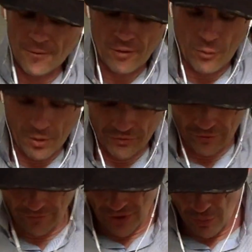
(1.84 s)
All right, welcome to
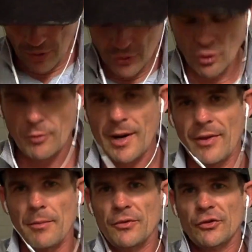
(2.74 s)
the video. I'm going to talk about
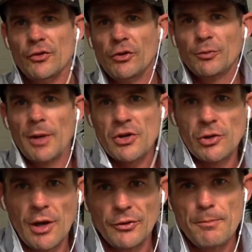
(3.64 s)
the new Specialized